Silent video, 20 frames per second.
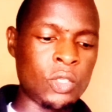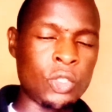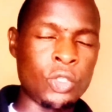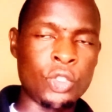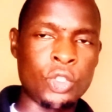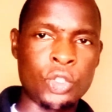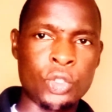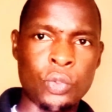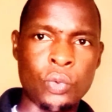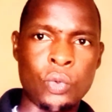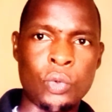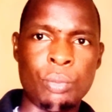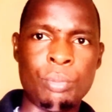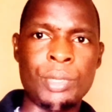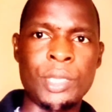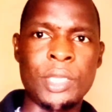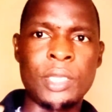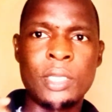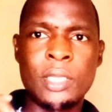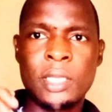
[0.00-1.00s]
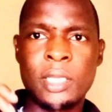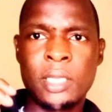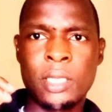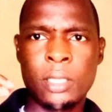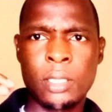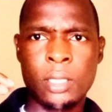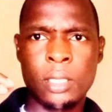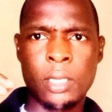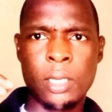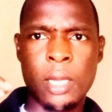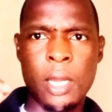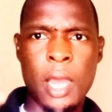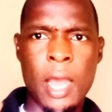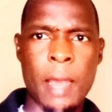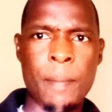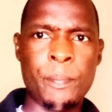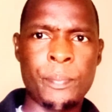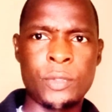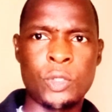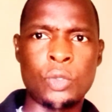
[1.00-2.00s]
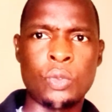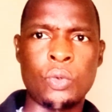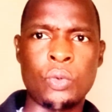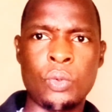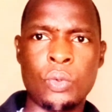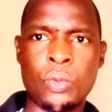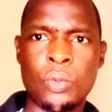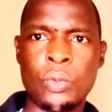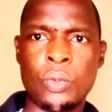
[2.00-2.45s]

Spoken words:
should be up to